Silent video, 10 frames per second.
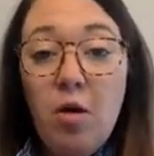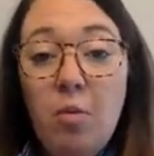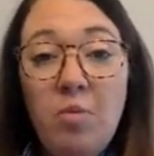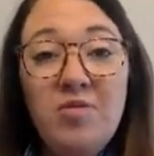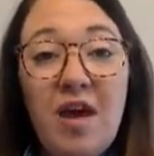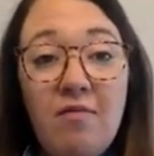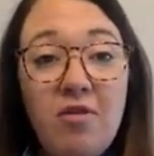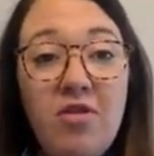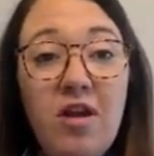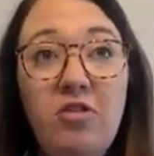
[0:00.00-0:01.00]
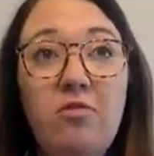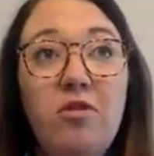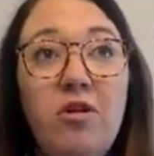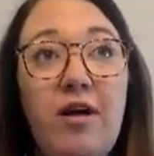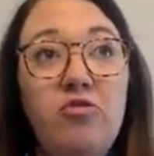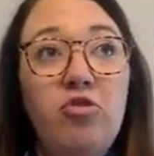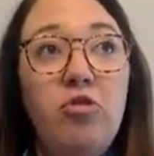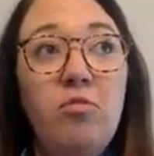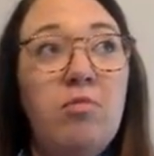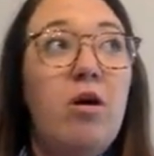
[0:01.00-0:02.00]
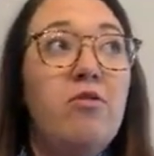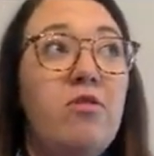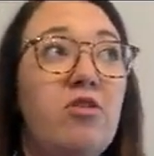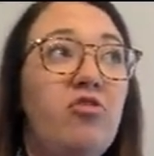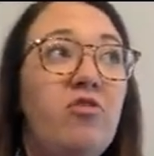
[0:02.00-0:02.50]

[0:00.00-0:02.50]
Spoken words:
Almost everything I do in the classroom, other than just